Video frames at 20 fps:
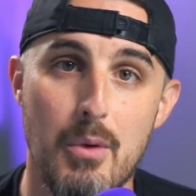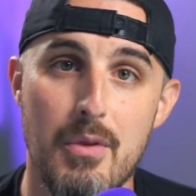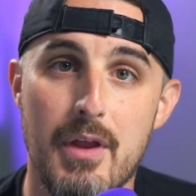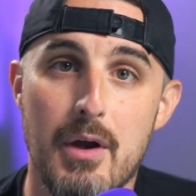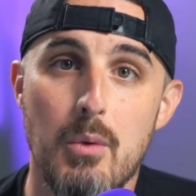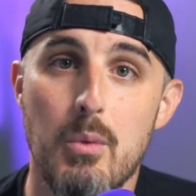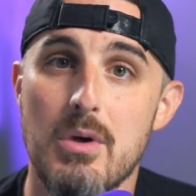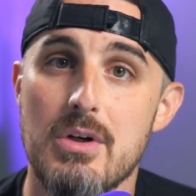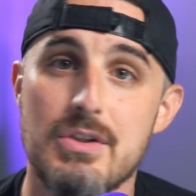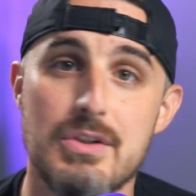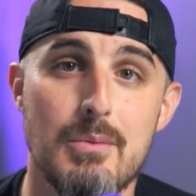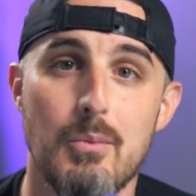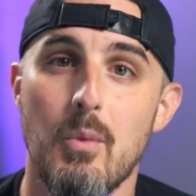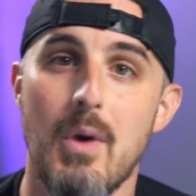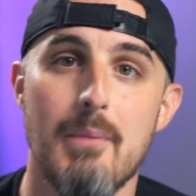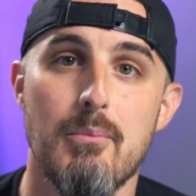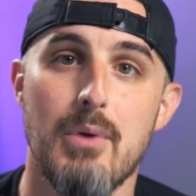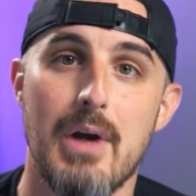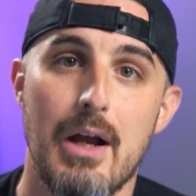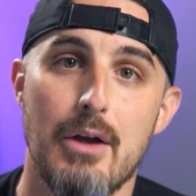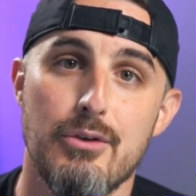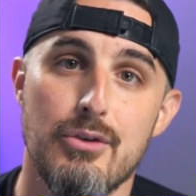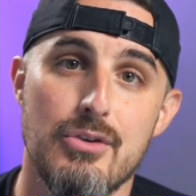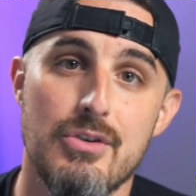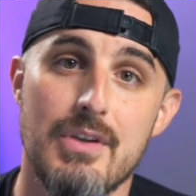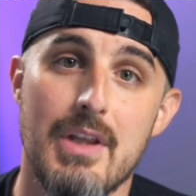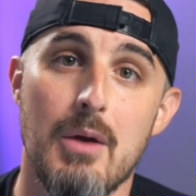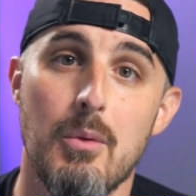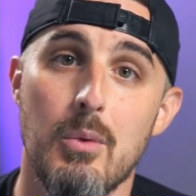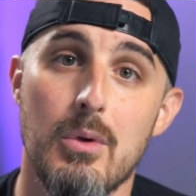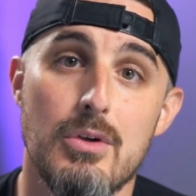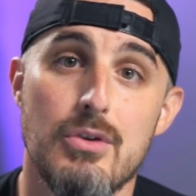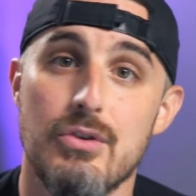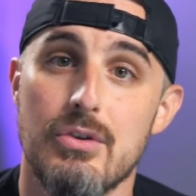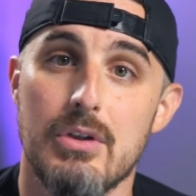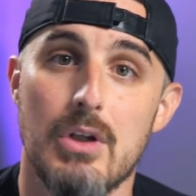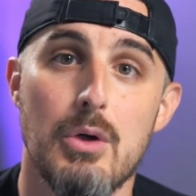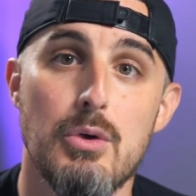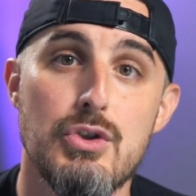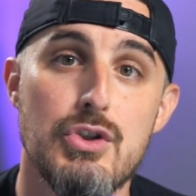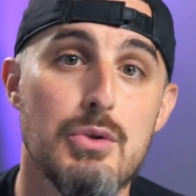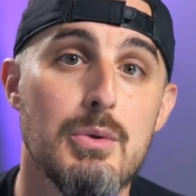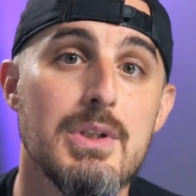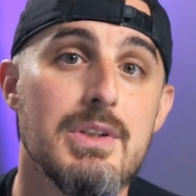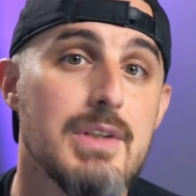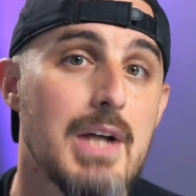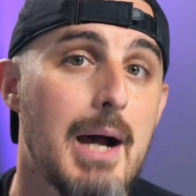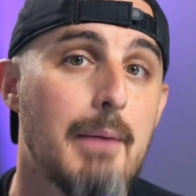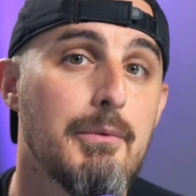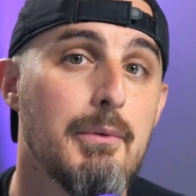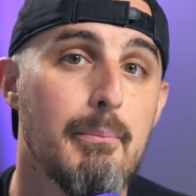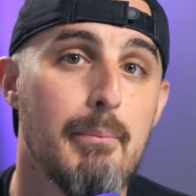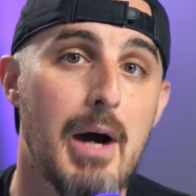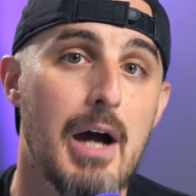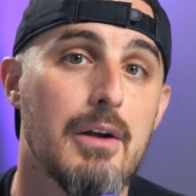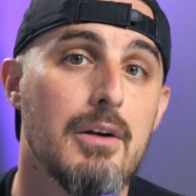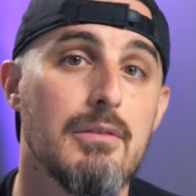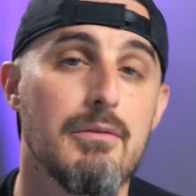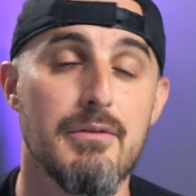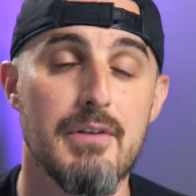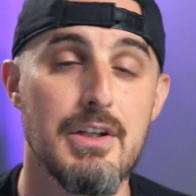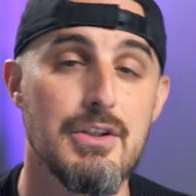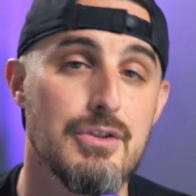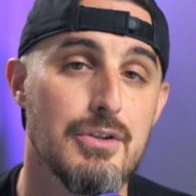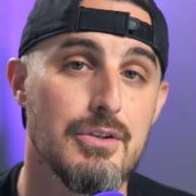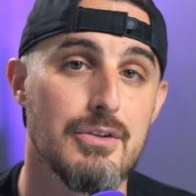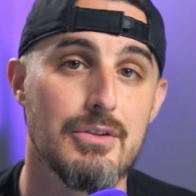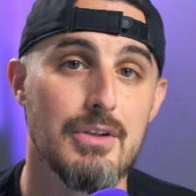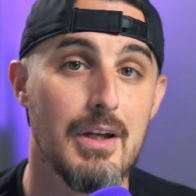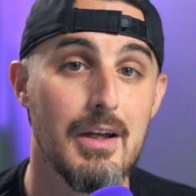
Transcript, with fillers: there were some web browsers that were slow to adopt modern features.